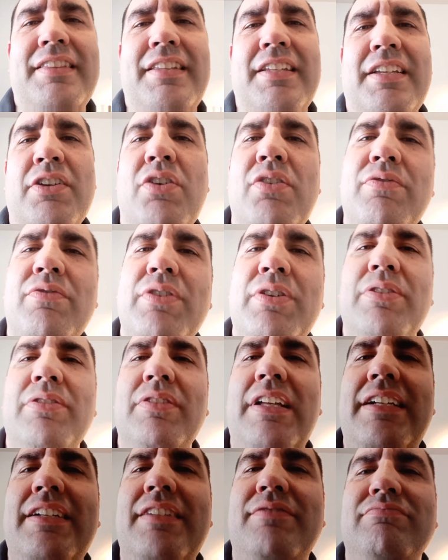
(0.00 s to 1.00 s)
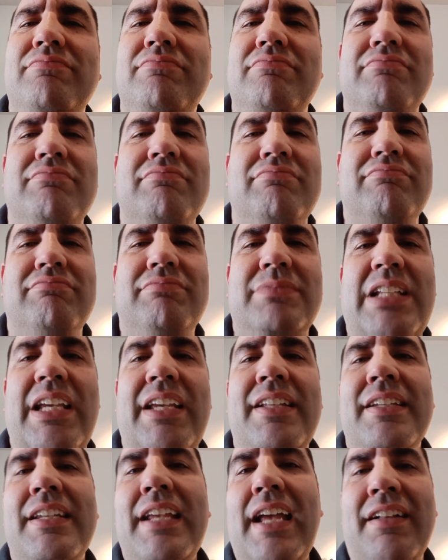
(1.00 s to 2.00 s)
over like
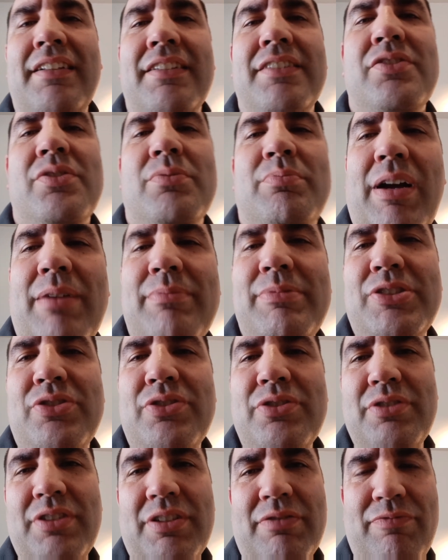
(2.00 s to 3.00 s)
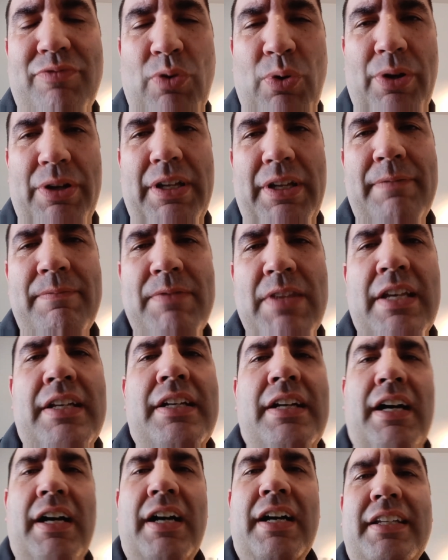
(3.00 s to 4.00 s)
10 gallons will probably do it for you.
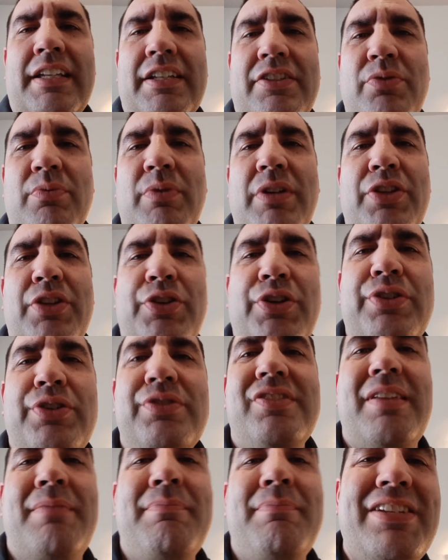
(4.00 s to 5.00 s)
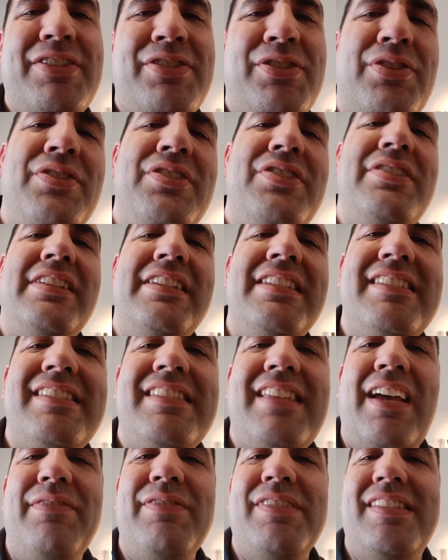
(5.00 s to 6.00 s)
Get you one of those and make sure you at least
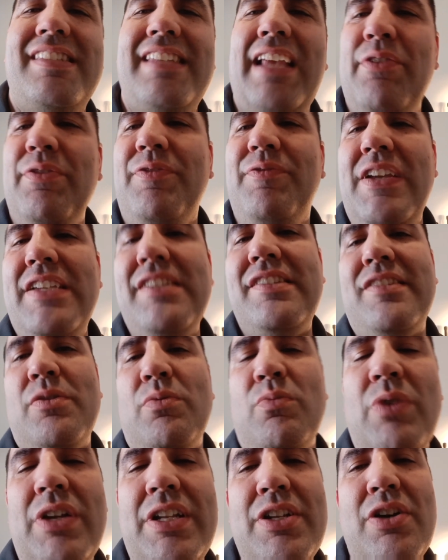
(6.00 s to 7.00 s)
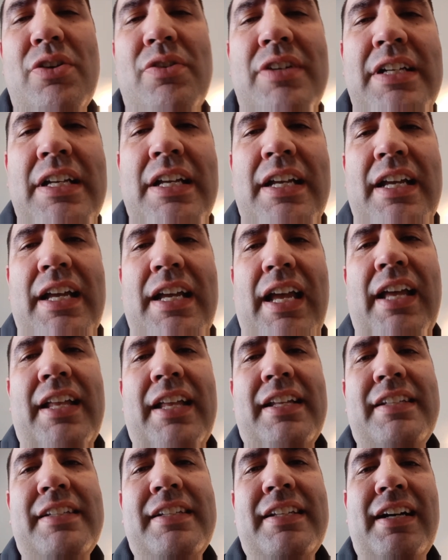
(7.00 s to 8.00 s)
have a south-facing window,
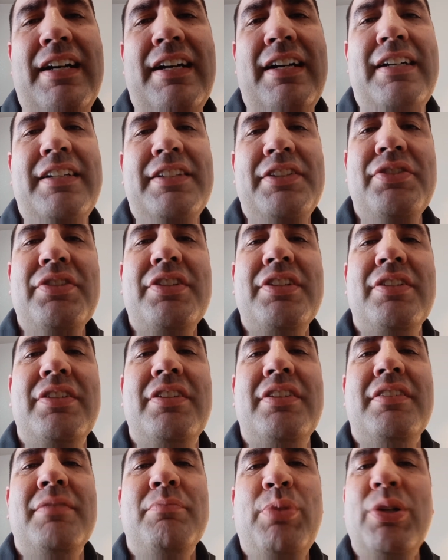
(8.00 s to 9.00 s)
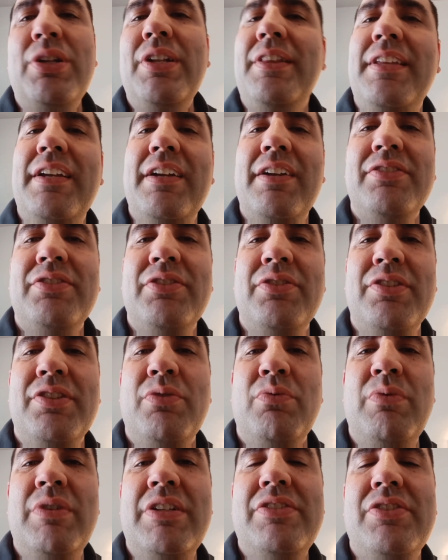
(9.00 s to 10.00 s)
and you can put it there during the
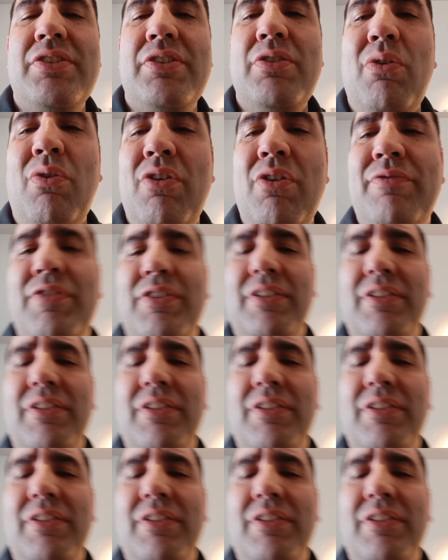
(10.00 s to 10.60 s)
winter. Or if you're like